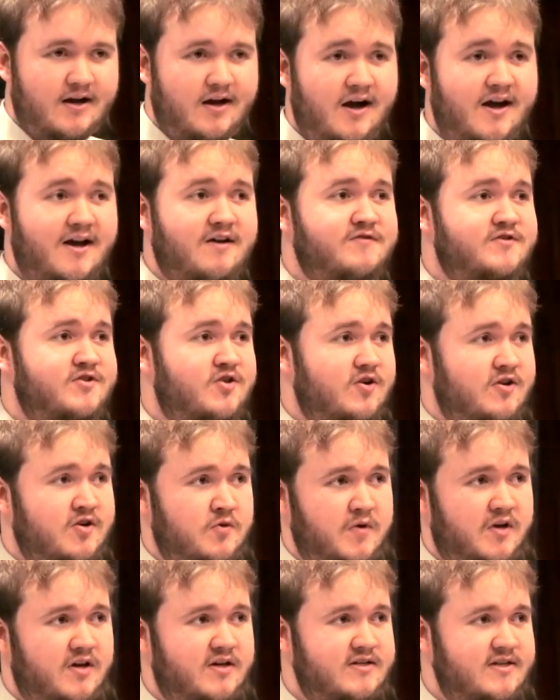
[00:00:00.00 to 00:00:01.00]
I have certain
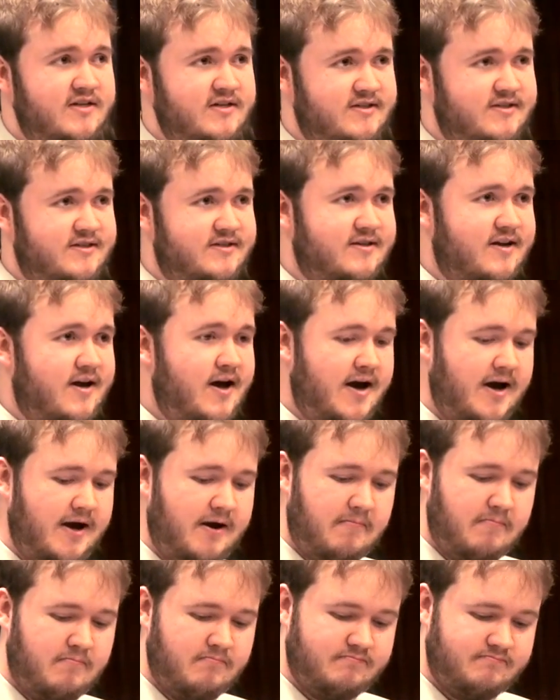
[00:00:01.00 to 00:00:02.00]
abilities,
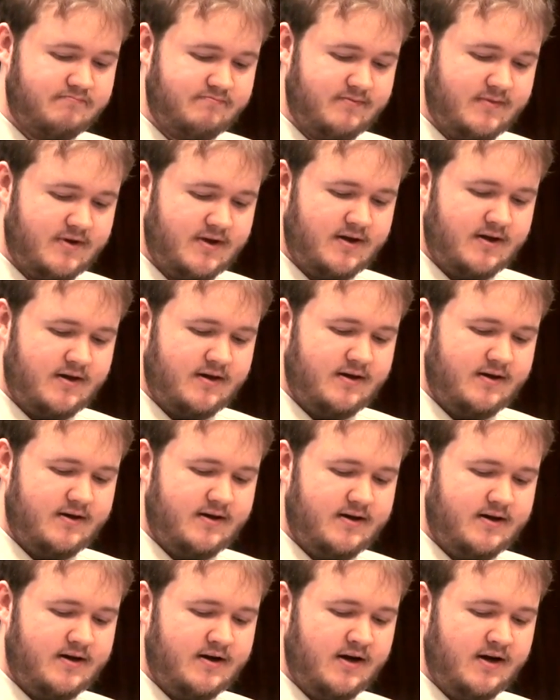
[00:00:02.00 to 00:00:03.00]

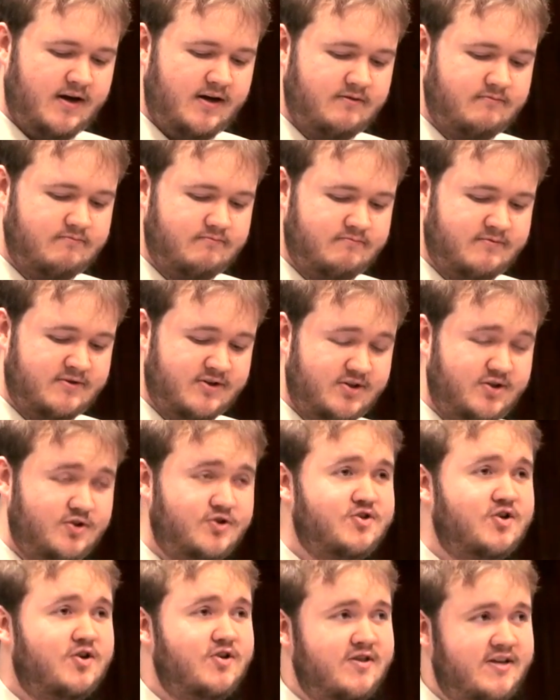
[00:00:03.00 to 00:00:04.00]
I can do
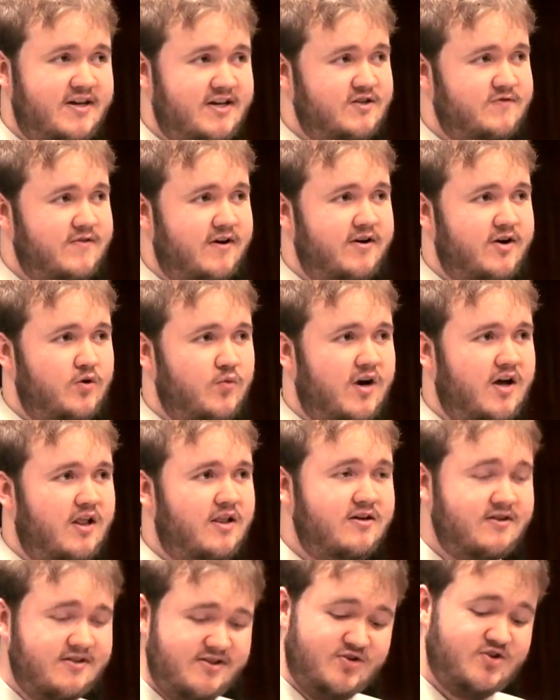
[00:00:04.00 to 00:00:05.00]
certain things very well,
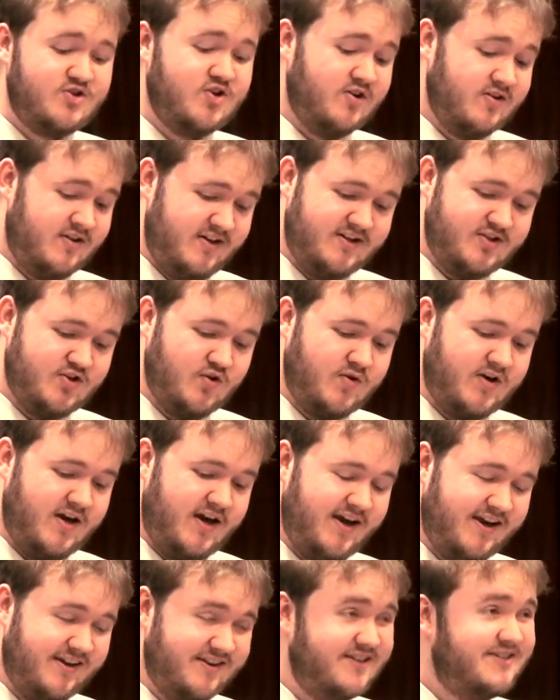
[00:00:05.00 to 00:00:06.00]
I can do certain things
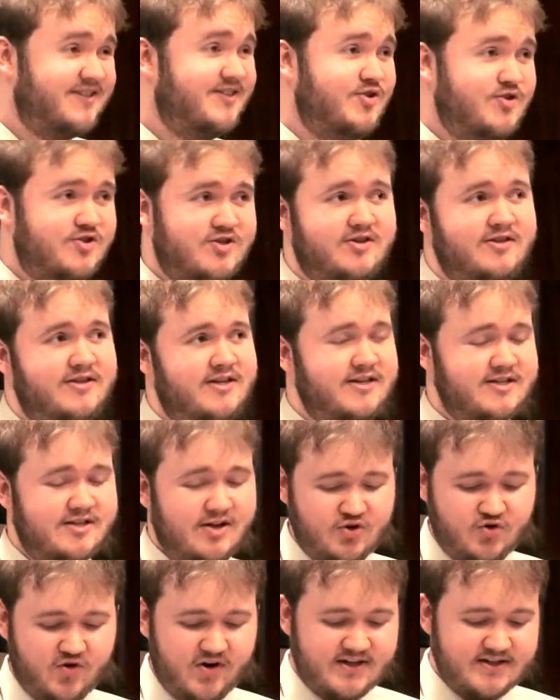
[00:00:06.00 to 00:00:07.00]
okay, and I can do certain things
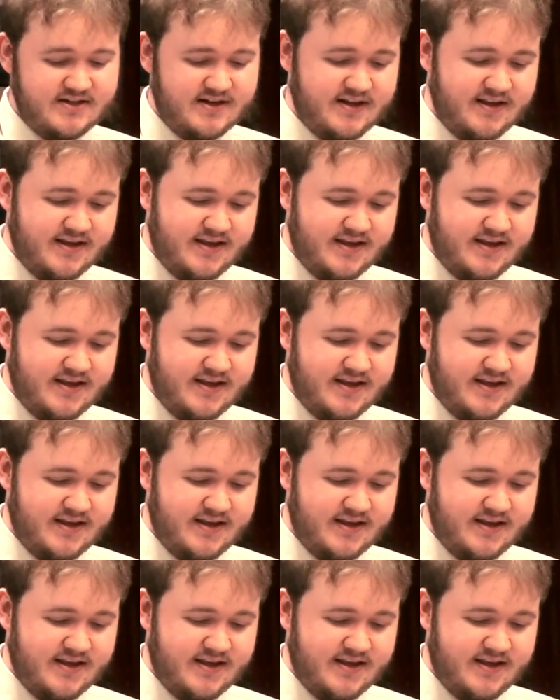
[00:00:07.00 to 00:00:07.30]
not great.